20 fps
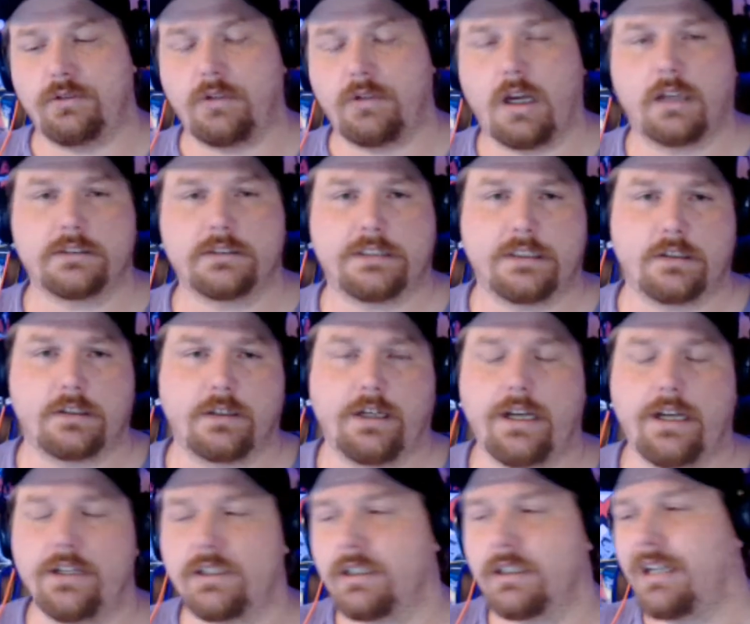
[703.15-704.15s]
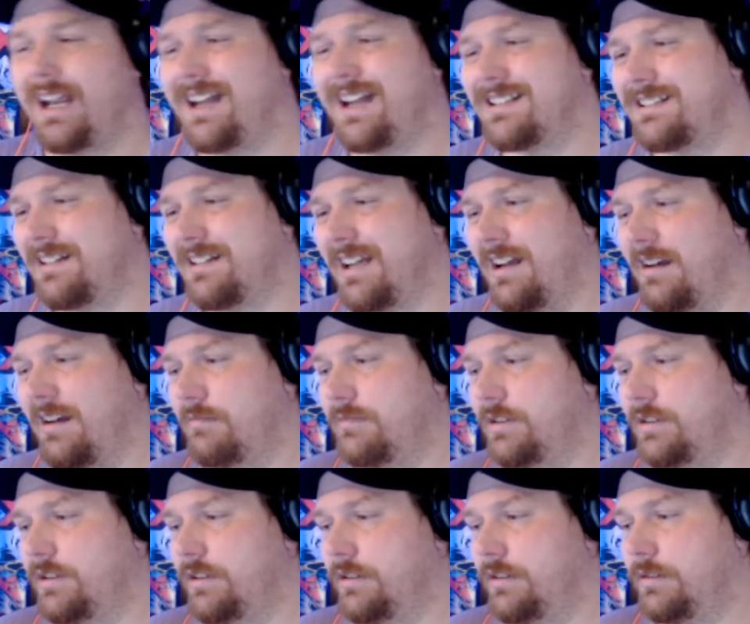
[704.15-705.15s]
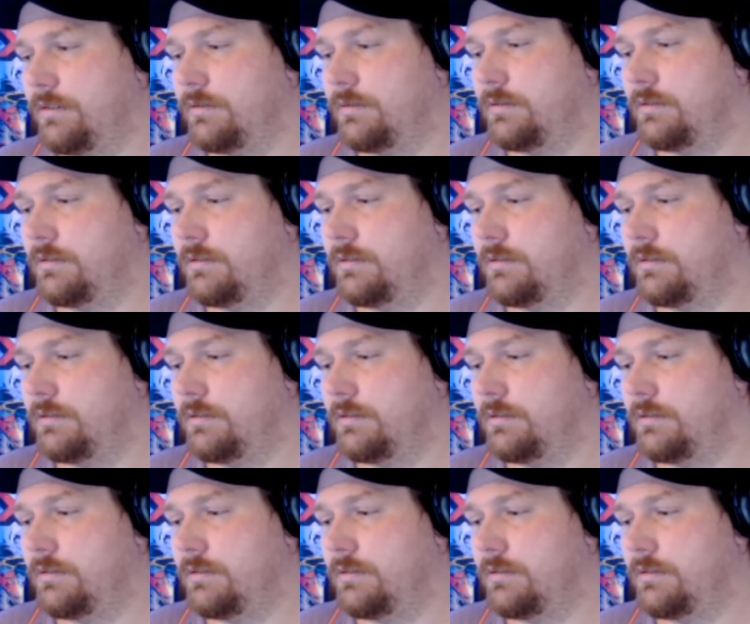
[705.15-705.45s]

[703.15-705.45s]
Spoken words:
content creation, as it comes to